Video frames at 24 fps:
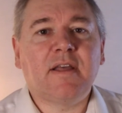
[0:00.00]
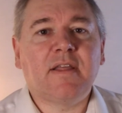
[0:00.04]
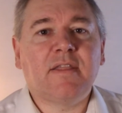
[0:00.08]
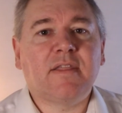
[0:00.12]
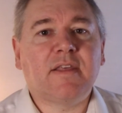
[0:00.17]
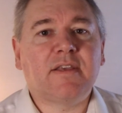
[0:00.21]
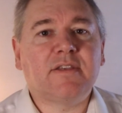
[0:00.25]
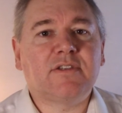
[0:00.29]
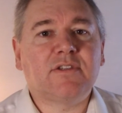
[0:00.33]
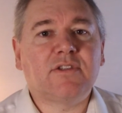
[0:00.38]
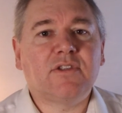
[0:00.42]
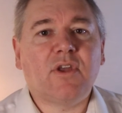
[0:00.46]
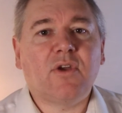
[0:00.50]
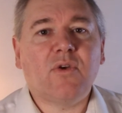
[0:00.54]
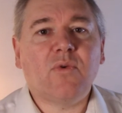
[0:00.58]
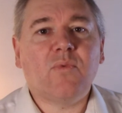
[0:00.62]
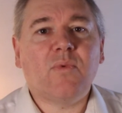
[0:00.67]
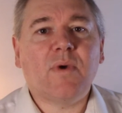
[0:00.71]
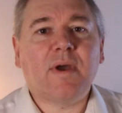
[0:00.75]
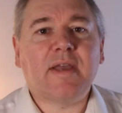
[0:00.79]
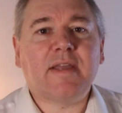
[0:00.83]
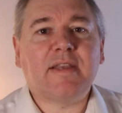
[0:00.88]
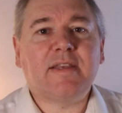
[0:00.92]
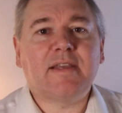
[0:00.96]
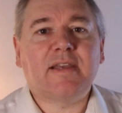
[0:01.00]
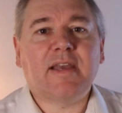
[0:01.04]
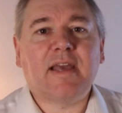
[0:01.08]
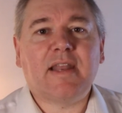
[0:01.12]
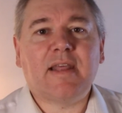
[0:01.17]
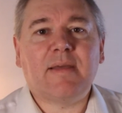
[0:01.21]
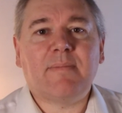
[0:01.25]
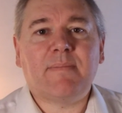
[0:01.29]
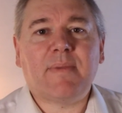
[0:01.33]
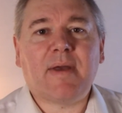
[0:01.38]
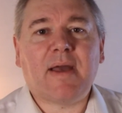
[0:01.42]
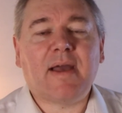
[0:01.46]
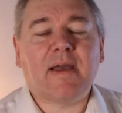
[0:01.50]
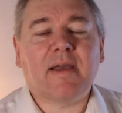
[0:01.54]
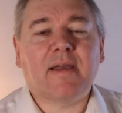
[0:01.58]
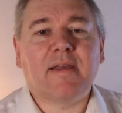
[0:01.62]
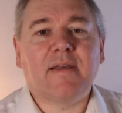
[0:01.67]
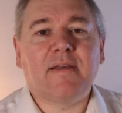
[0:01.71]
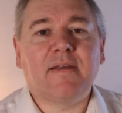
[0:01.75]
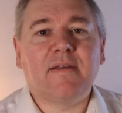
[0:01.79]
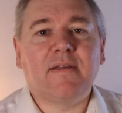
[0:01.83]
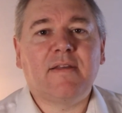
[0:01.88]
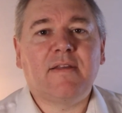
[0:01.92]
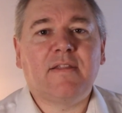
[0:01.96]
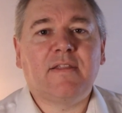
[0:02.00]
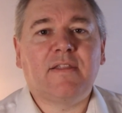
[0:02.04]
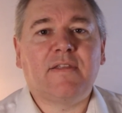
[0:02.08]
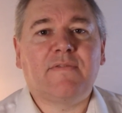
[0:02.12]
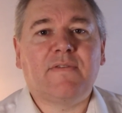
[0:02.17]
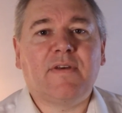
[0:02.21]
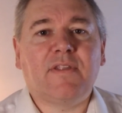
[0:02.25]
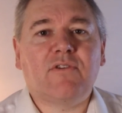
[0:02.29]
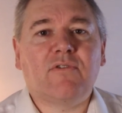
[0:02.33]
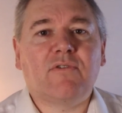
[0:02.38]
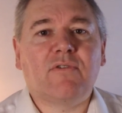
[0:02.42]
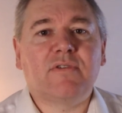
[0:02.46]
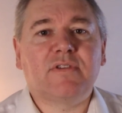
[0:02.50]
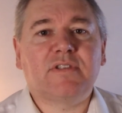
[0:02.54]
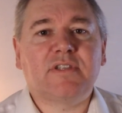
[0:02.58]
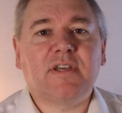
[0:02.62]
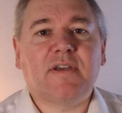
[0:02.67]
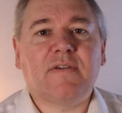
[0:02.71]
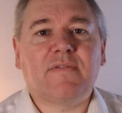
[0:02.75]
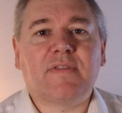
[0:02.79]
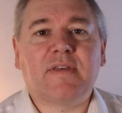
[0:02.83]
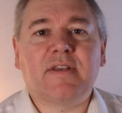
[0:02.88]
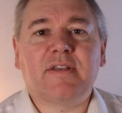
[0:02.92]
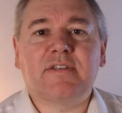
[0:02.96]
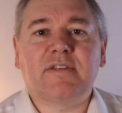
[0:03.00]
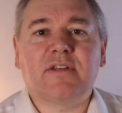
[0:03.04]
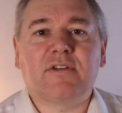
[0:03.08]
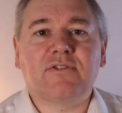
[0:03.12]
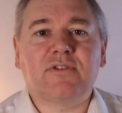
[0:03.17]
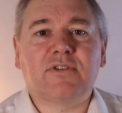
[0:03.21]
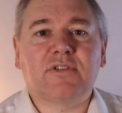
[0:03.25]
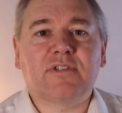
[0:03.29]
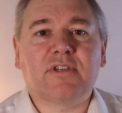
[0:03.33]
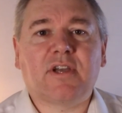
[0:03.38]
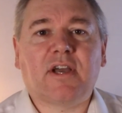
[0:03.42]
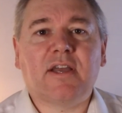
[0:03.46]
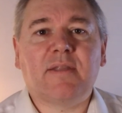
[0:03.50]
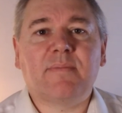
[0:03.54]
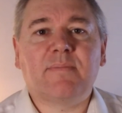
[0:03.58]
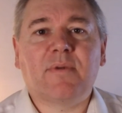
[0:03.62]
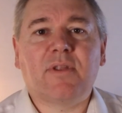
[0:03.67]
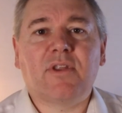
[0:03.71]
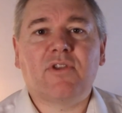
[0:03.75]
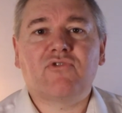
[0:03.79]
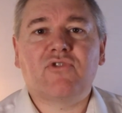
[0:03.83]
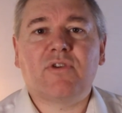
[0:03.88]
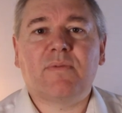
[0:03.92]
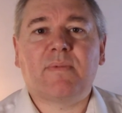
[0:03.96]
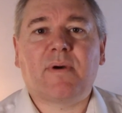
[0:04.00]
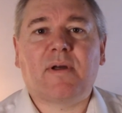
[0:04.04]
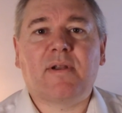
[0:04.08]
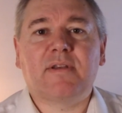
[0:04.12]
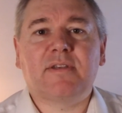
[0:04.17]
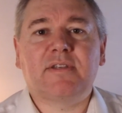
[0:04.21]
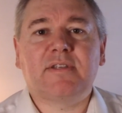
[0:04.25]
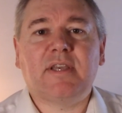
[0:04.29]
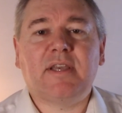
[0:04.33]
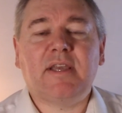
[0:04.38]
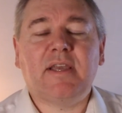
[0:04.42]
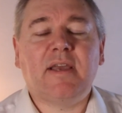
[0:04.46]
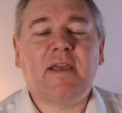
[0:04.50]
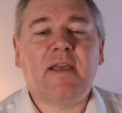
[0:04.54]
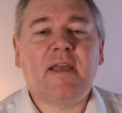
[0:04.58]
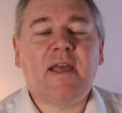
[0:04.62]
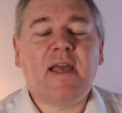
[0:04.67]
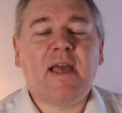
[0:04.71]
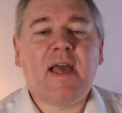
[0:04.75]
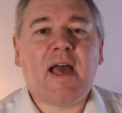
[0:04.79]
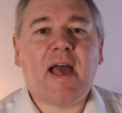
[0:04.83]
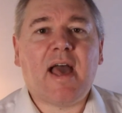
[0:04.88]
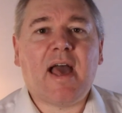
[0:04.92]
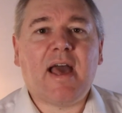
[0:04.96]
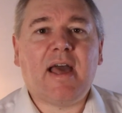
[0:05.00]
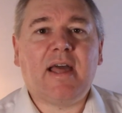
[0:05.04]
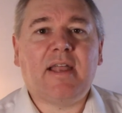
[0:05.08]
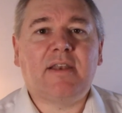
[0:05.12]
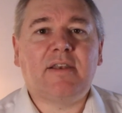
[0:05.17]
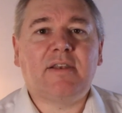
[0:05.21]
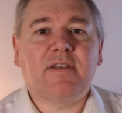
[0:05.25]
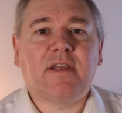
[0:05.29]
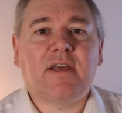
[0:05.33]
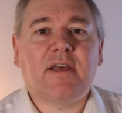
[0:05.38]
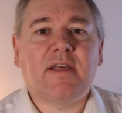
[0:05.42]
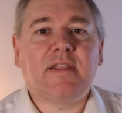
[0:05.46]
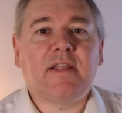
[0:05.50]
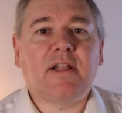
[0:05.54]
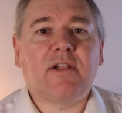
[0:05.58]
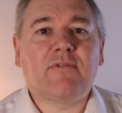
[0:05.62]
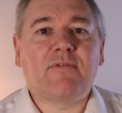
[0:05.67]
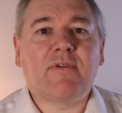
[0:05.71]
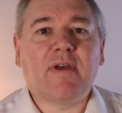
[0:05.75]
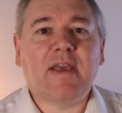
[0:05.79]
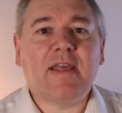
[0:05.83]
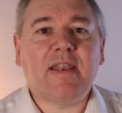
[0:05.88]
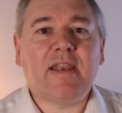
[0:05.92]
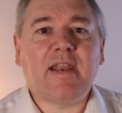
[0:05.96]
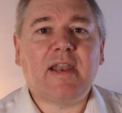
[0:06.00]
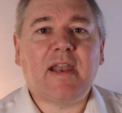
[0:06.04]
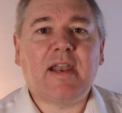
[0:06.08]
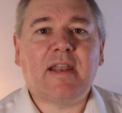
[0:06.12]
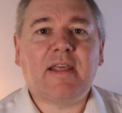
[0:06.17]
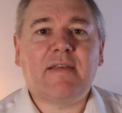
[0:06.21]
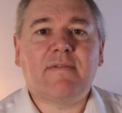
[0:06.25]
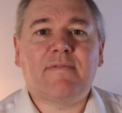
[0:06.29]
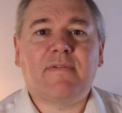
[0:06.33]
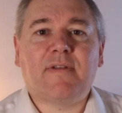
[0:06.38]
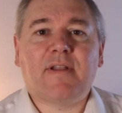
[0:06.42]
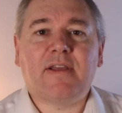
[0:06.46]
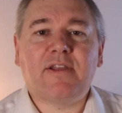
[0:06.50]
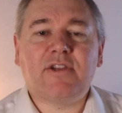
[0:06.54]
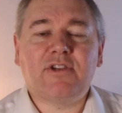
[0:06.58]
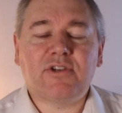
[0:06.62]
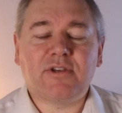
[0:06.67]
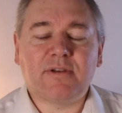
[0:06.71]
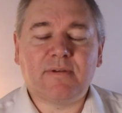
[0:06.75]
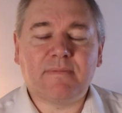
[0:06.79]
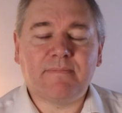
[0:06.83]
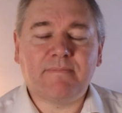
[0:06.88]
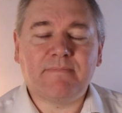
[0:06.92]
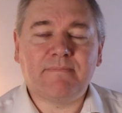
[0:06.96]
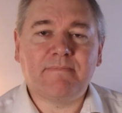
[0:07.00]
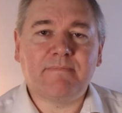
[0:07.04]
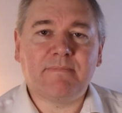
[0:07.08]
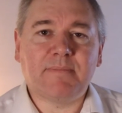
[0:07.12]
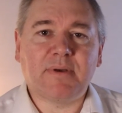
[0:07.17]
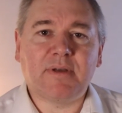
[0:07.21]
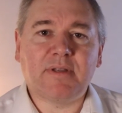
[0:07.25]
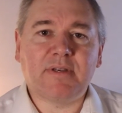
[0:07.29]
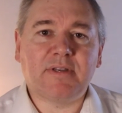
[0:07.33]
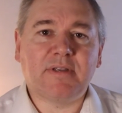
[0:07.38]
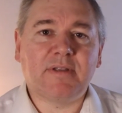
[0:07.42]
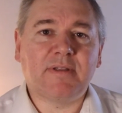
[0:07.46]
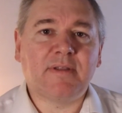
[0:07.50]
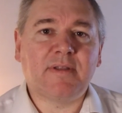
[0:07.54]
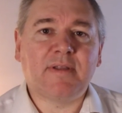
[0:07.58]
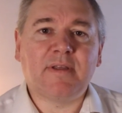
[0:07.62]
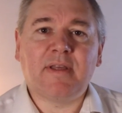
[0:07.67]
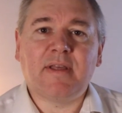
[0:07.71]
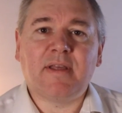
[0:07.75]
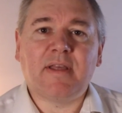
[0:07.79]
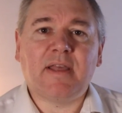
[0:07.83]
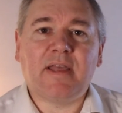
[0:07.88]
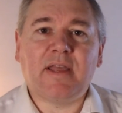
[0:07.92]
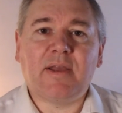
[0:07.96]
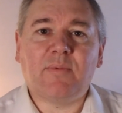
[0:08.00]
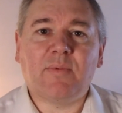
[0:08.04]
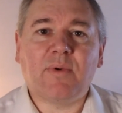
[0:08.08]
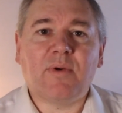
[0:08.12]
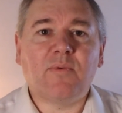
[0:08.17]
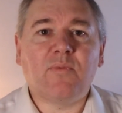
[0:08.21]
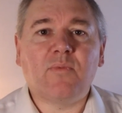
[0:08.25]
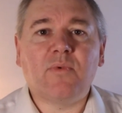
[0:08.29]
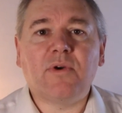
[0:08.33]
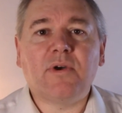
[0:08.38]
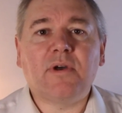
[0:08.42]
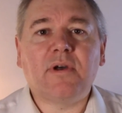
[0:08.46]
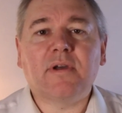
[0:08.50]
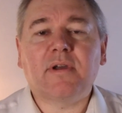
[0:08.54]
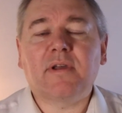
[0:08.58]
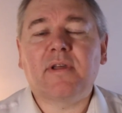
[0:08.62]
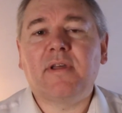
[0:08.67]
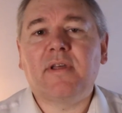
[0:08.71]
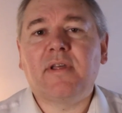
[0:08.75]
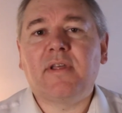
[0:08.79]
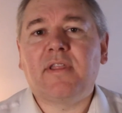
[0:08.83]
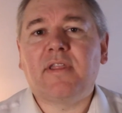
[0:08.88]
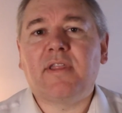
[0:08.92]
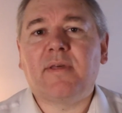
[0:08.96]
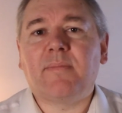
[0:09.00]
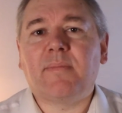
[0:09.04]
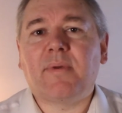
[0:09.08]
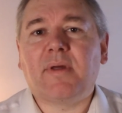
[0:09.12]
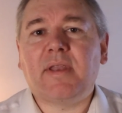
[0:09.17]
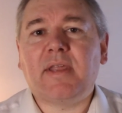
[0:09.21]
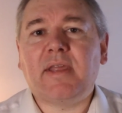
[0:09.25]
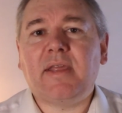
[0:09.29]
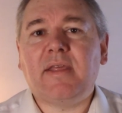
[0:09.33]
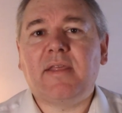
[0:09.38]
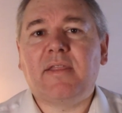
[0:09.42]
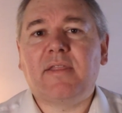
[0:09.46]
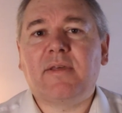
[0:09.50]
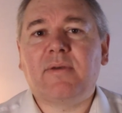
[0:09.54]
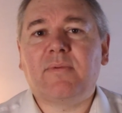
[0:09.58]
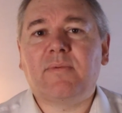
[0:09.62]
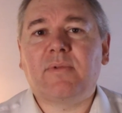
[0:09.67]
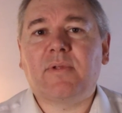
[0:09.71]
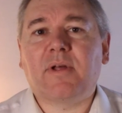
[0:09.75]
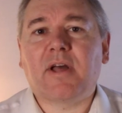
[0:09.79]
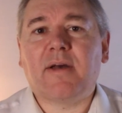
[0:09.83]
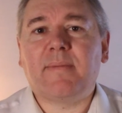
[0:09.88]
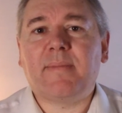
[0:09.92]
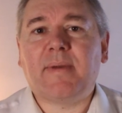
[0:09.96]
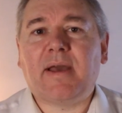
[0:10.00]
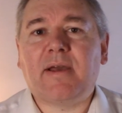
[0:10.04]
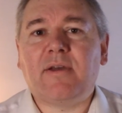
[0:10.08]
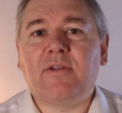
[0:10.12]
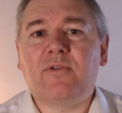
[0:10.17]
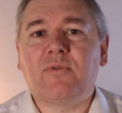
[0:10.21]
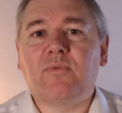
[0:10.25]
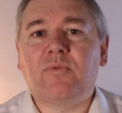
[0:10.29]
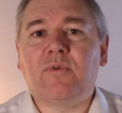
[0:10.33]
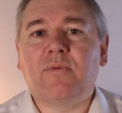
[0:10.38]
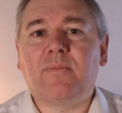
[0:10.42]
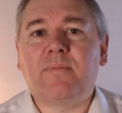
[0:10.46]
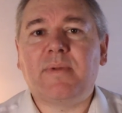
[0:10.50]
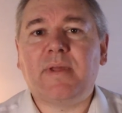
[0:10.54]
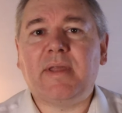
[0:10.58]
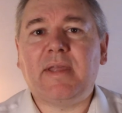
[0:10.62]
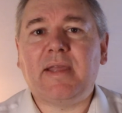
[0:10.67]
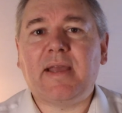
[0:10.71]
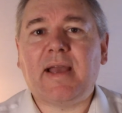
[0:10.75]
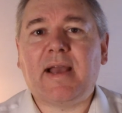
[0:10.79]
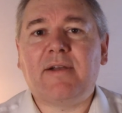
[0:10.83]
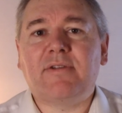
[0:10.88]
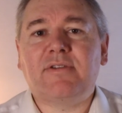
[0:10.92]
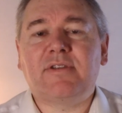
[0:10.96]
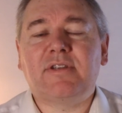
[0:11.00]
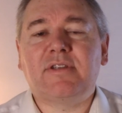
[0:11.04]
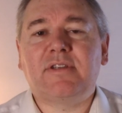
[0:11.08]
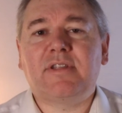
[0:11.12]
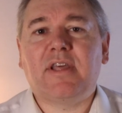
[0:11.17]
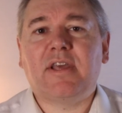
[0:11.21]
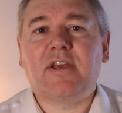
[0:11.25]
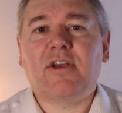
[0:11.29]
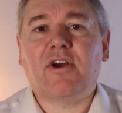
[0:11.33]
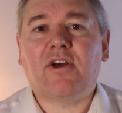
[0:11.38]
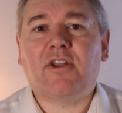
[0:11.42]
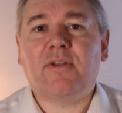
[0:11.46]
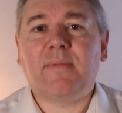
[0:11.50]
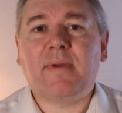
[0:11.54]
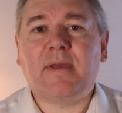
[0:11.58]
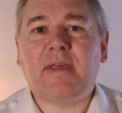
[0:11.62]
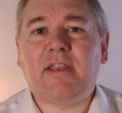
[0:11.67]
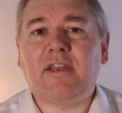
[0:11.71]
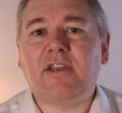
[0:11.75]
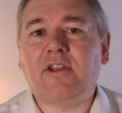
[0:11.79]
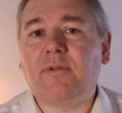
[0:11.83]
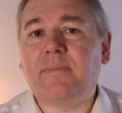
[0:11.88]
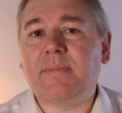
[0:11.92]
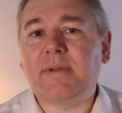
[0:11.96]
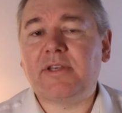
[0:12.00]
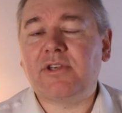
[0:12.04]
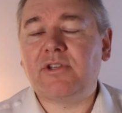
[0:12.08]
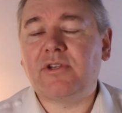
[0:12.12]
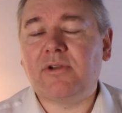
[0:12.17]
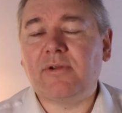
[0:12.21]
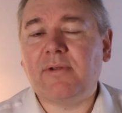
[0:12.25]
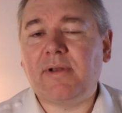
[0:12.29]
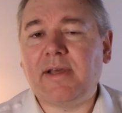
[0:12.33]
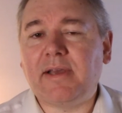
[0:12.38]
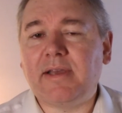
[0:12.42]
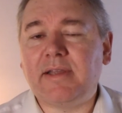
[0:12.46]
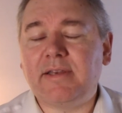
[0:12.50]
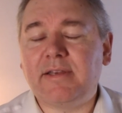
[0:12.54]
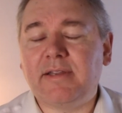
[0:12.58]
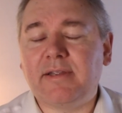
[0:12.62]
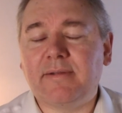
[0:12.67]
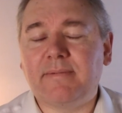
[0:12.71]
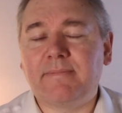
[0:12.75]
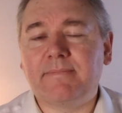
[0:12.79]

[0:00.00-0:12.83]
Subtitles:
there's no way to get it back. The Federal Reserve thinks they'll just tighten monetary policy and they'll rein in any inflation, but it won't work. The money that will come out will be out into the economy and it'll be too late.